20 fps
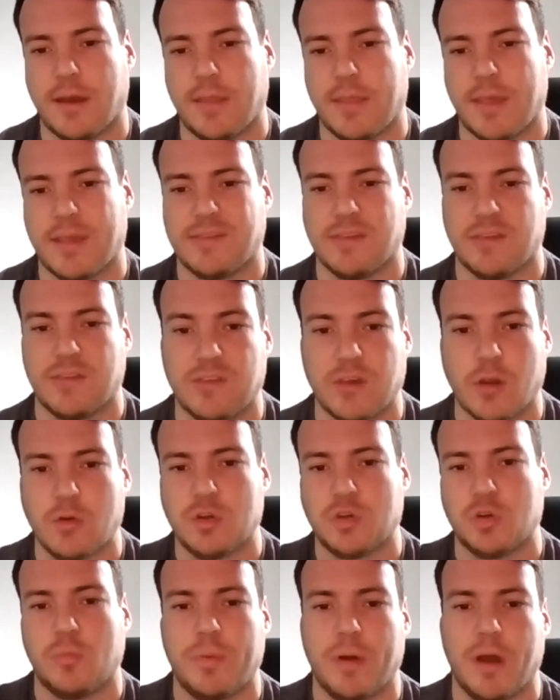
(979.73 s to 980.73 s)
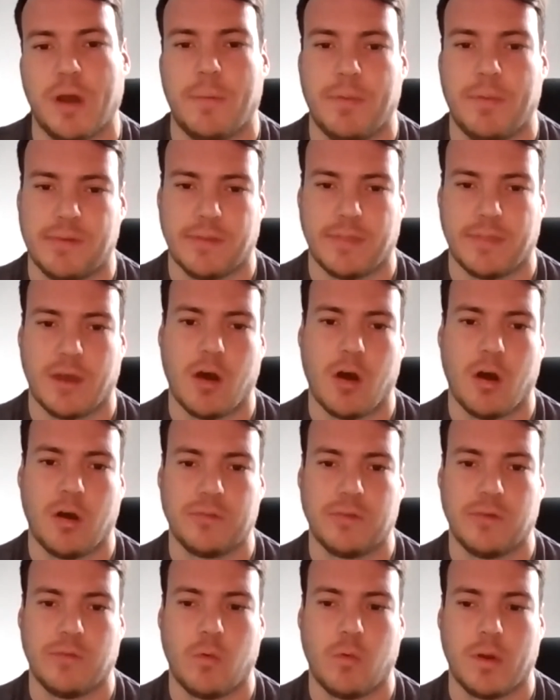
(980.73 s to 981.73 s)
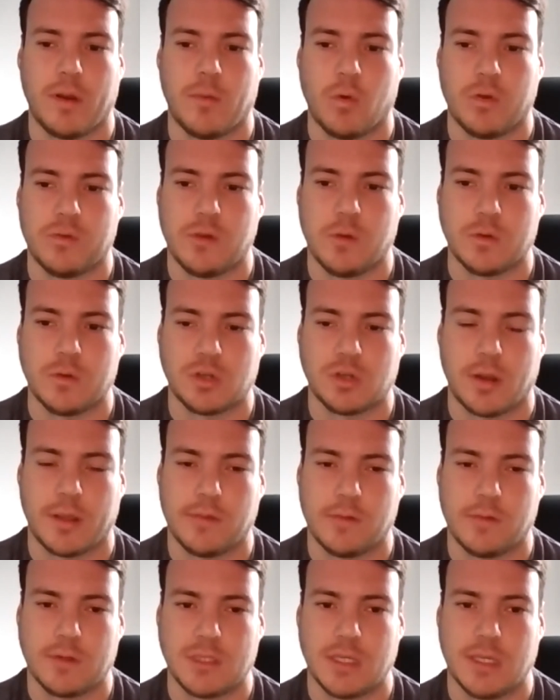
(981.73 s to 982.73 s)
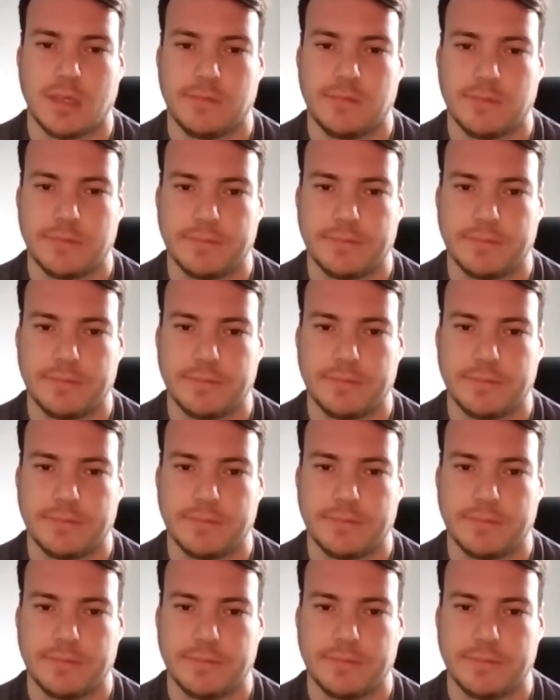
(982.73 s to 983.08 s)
there's a social purpose at the heart of what it was you were trying to achieve?